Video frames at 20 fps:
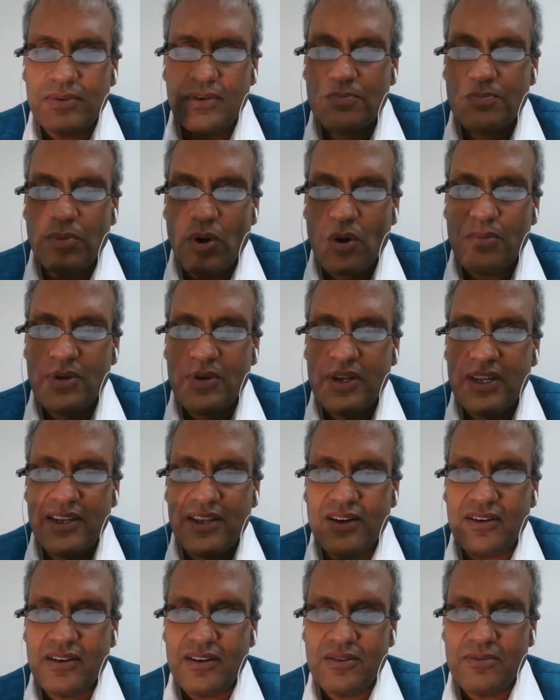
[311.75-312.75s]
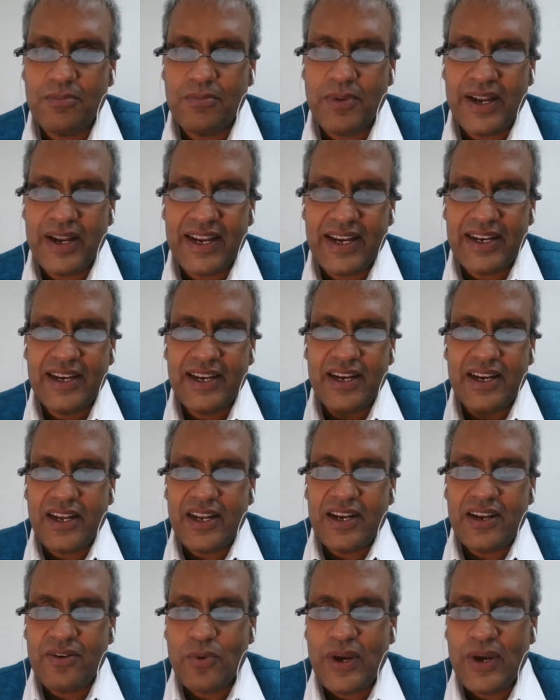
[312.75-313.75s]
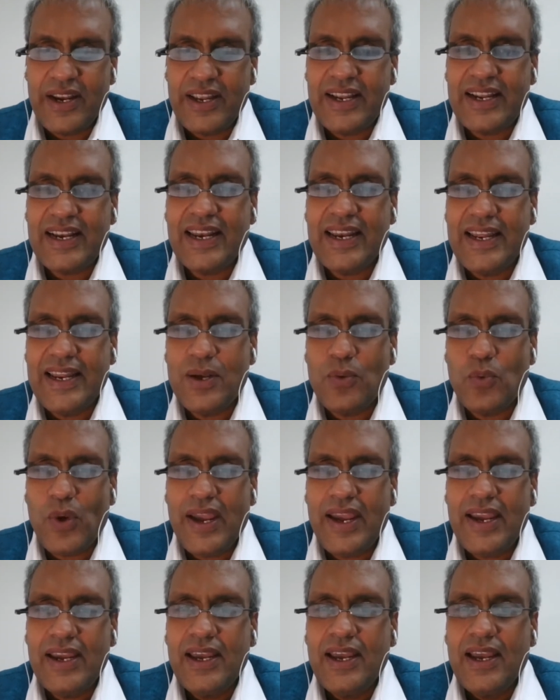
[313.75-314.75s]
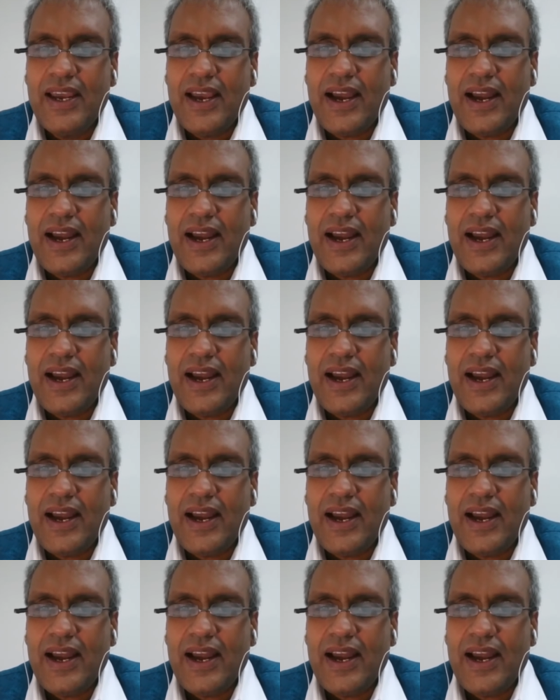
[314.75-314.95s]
probably bring it in a very clean way.